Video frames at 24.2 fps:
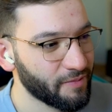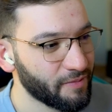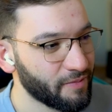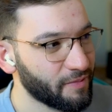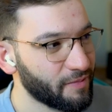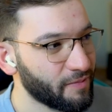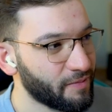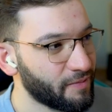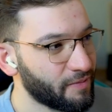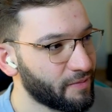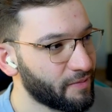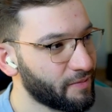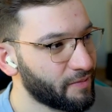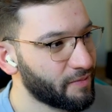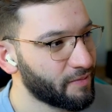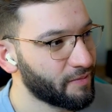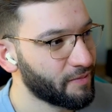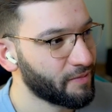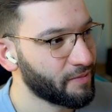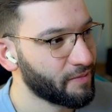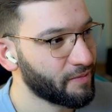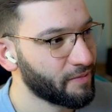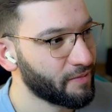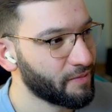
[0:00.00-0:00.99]

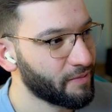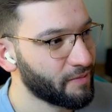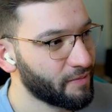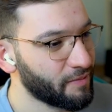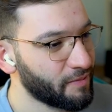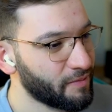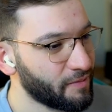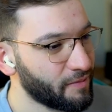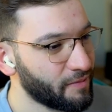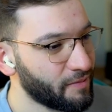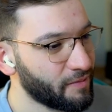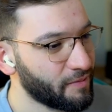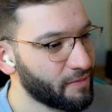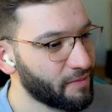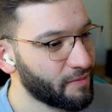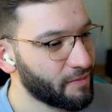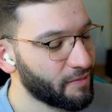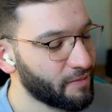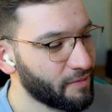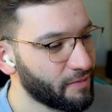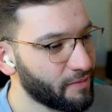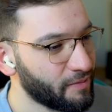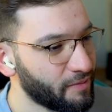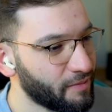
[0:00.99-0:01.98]

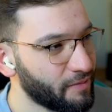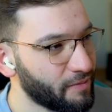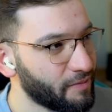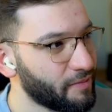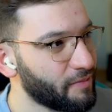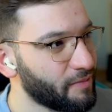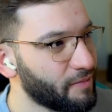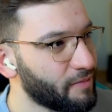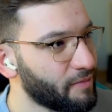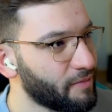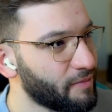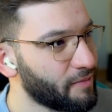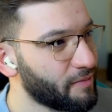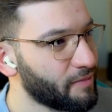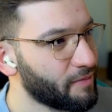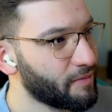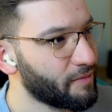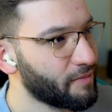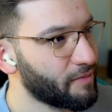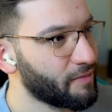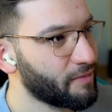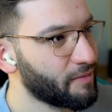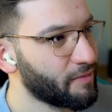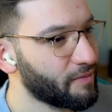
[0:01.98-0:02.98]

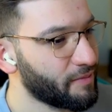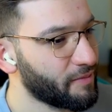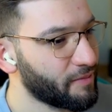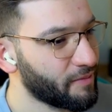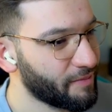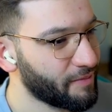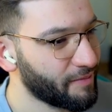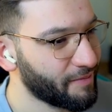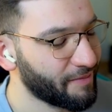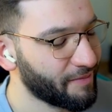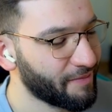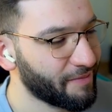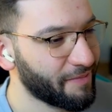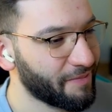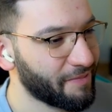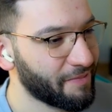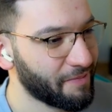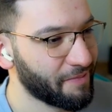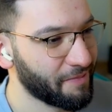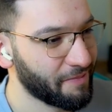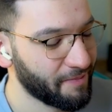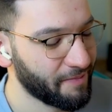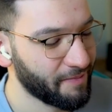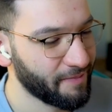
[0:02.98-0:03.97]

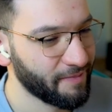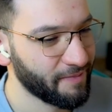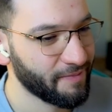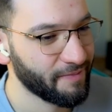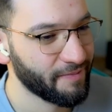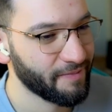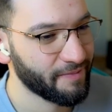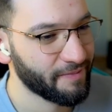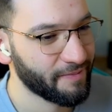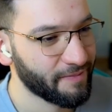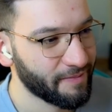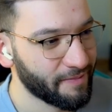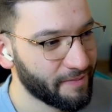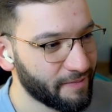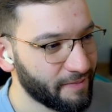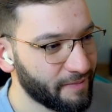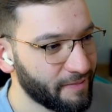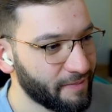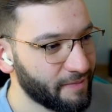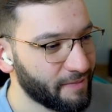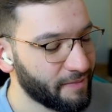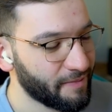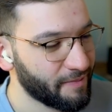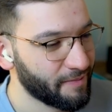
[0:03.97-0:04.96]

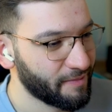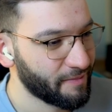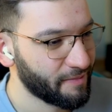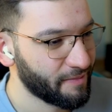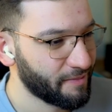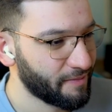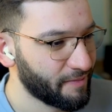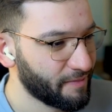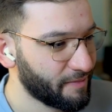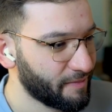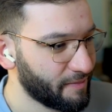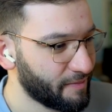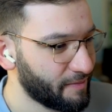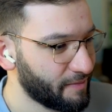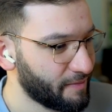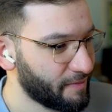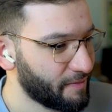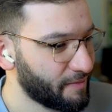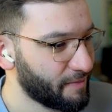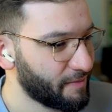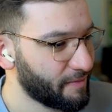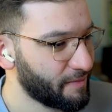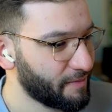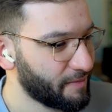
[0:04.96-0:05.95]

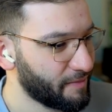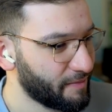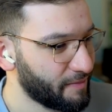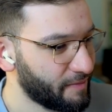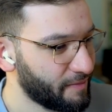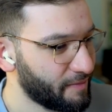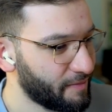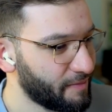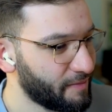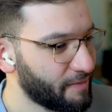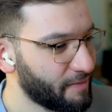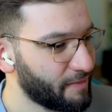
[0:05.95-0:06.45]
This person isn't speaking.